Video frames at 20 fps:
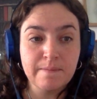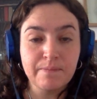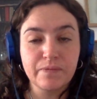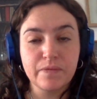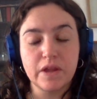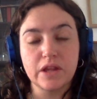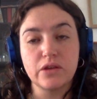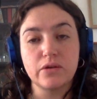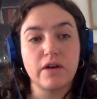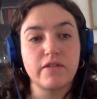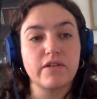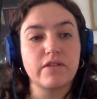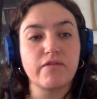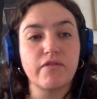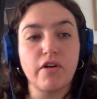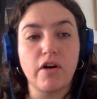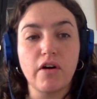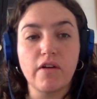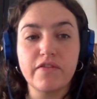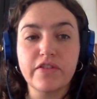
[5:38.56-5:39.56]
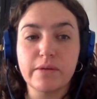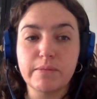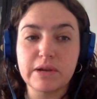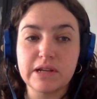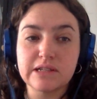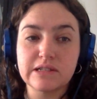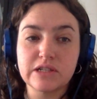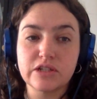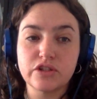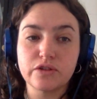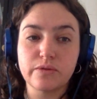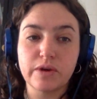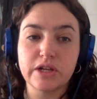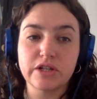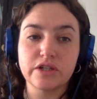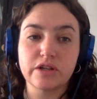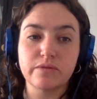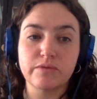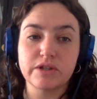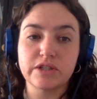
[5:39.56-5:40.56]
then you have involved them in a
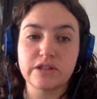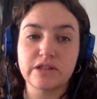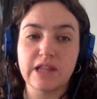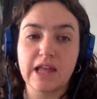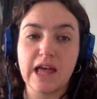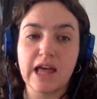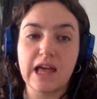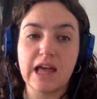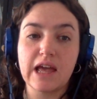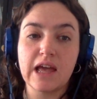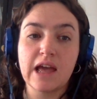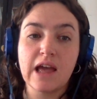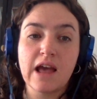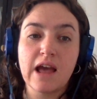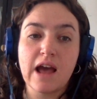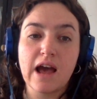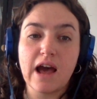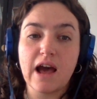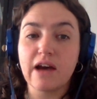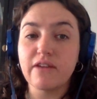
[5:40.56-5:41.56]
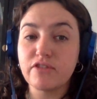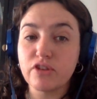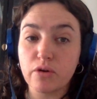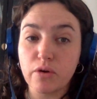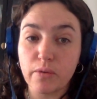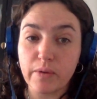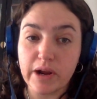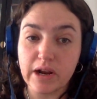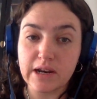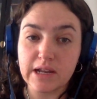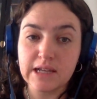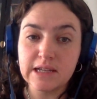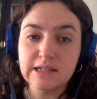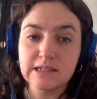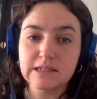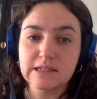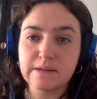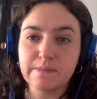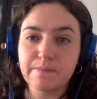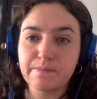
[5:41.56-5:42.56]
situation in which they have no
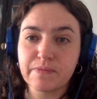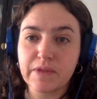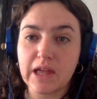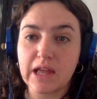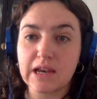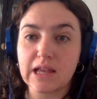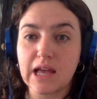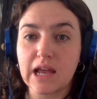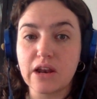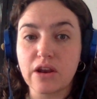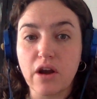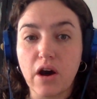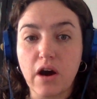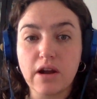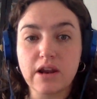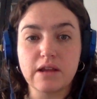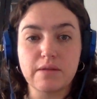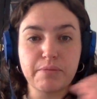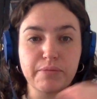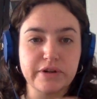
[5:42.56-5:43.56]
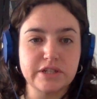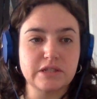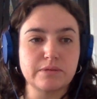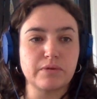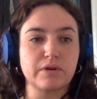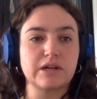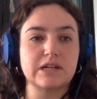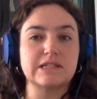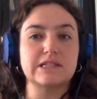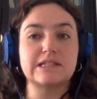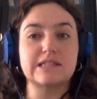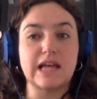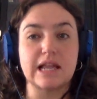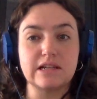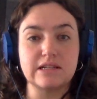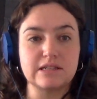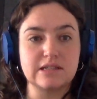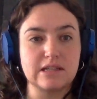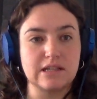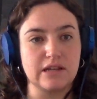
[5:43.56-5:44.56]
awareness and cannot, in principle,
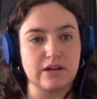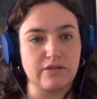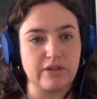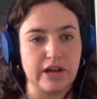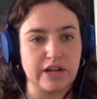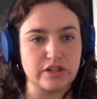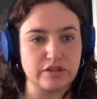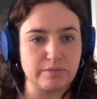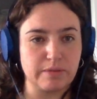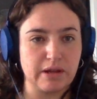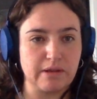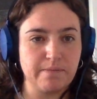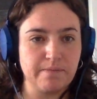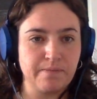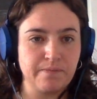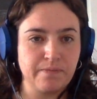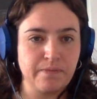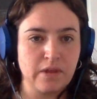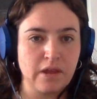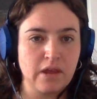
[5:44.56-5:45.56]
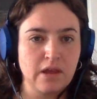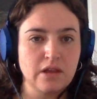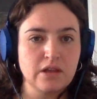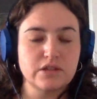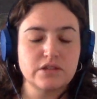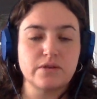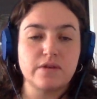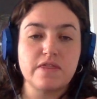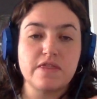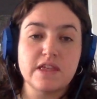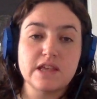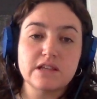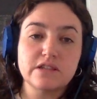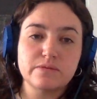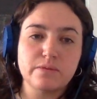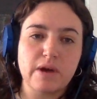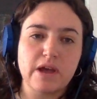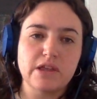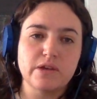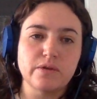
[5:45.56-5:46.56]
consent to the arrangement. So in
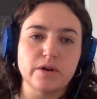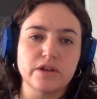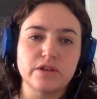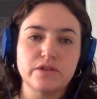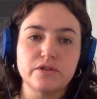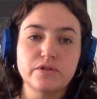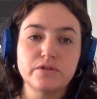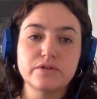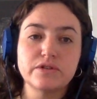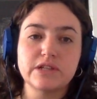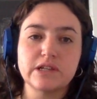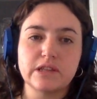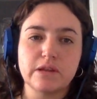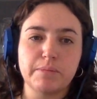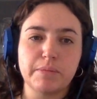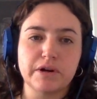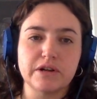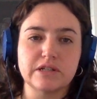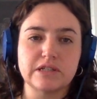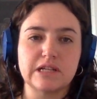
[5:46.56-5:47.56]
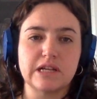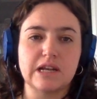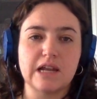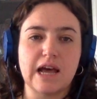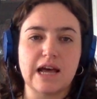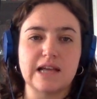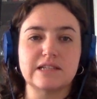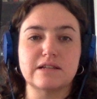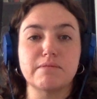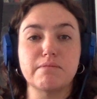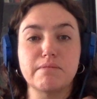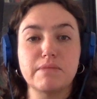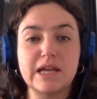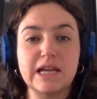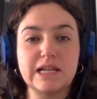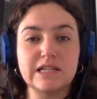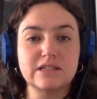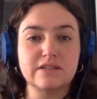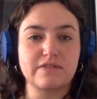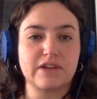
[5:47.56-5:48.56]
this way, you are using the person as a
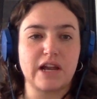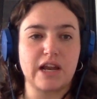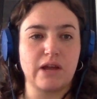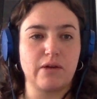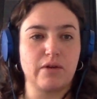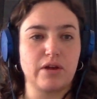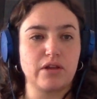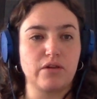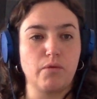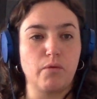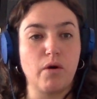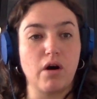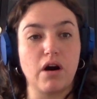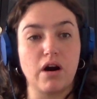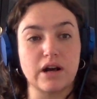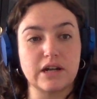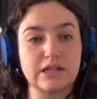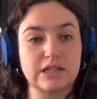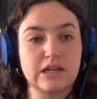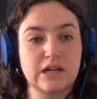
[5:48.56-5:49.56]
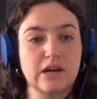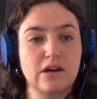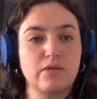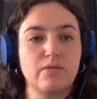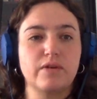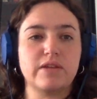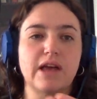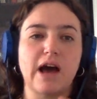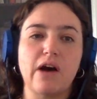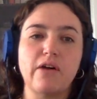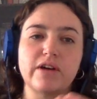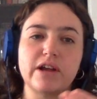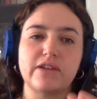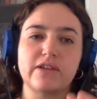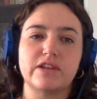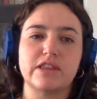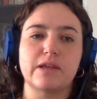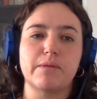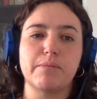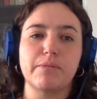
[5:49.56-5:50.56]
means of getting what you want without
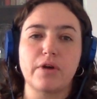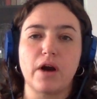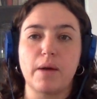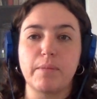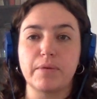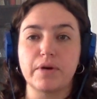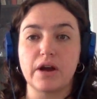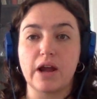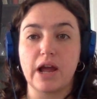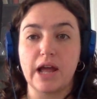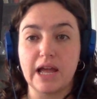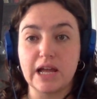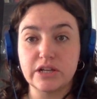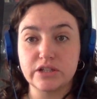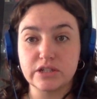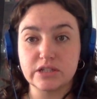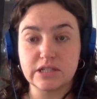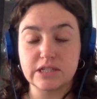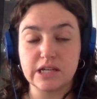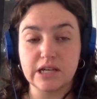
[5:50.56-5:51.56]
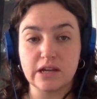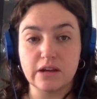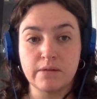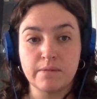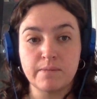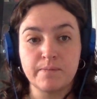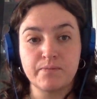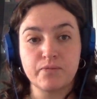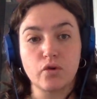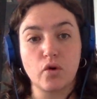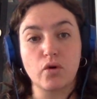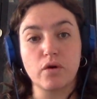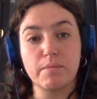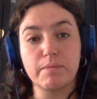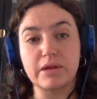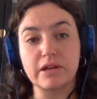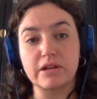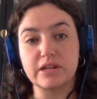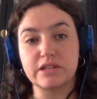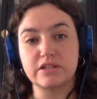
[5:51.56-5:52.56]
giving them proper agency or
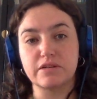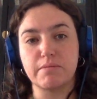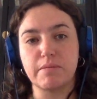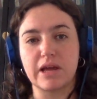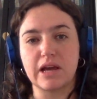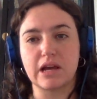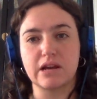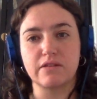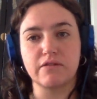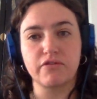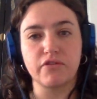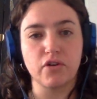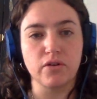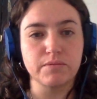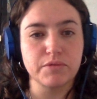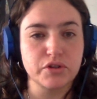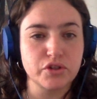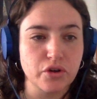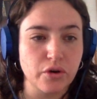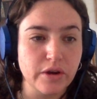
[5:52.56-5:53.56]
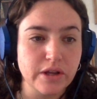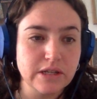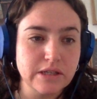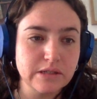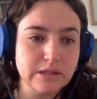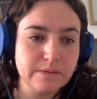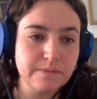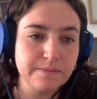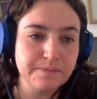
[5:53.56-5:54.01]
ability to make an informed choice.